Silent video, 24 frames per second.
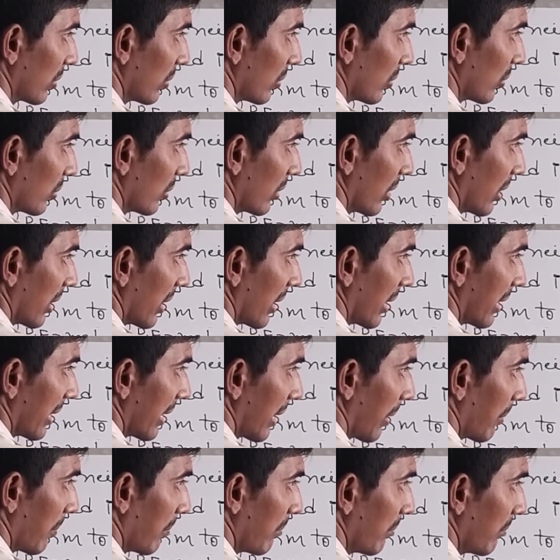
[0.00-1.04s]
to
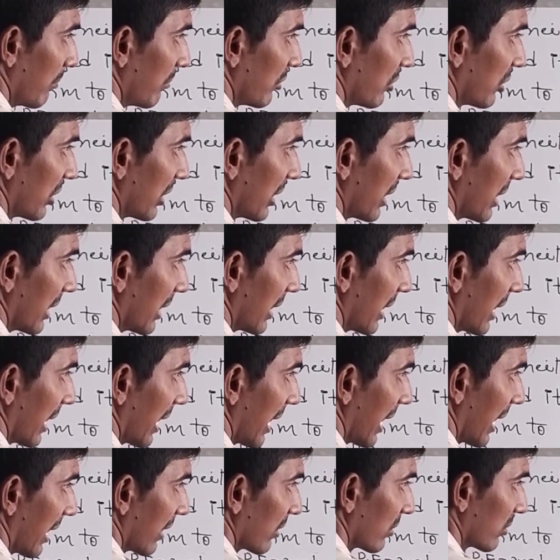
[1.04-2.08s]

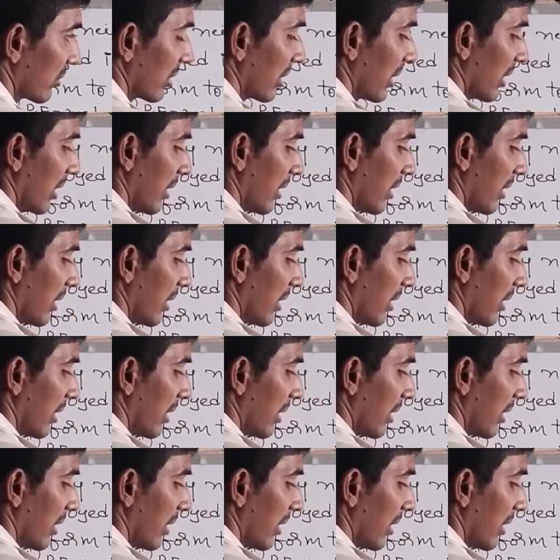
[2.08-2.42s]
mgh.